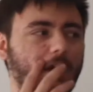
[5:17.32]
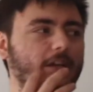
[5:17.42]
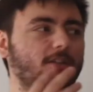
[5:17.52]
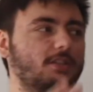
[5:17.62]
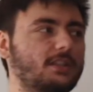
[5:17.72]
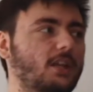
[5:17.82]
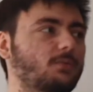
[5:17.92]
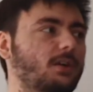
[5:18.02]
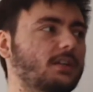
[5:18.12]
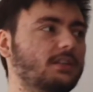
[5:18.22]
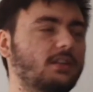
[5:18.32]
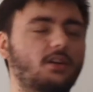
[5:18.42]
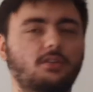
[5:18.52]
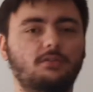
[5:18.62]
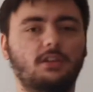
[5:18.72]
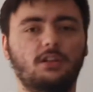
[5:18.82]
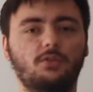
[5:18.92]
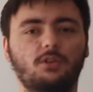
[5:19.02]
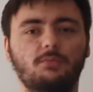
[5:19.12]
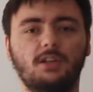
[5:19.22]
I understand why the author didn't
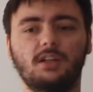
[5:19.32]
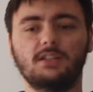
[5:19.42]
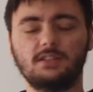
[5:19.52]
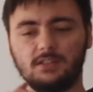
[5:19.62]
do it, because